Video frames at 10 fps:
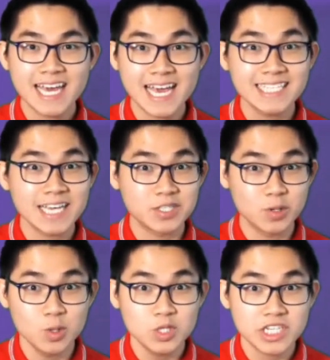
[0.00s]
is a
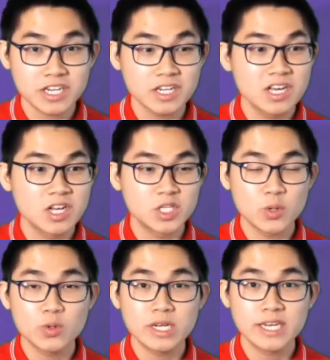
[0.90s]
solution
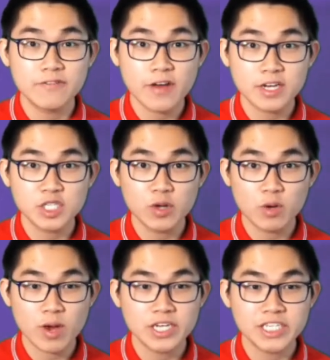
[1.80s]
to the differential
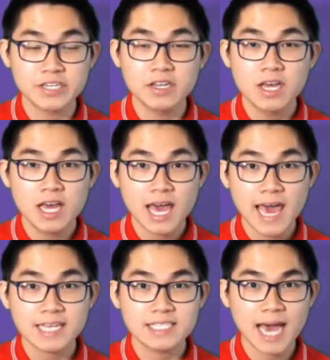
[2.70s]
equation
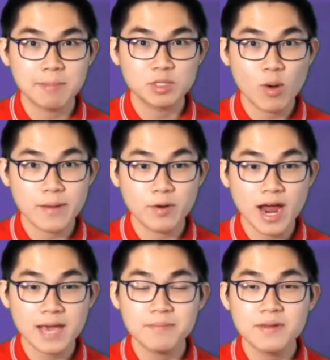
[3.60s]
x times y
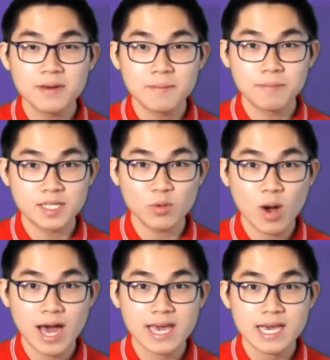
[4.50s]
prime plus
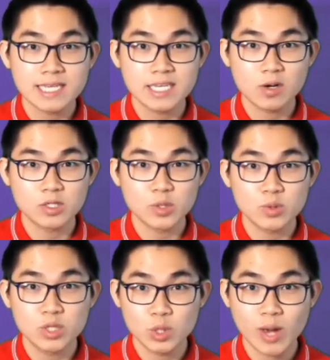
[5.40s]
y is equal to
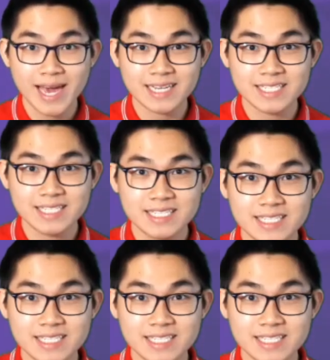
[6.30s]
2x.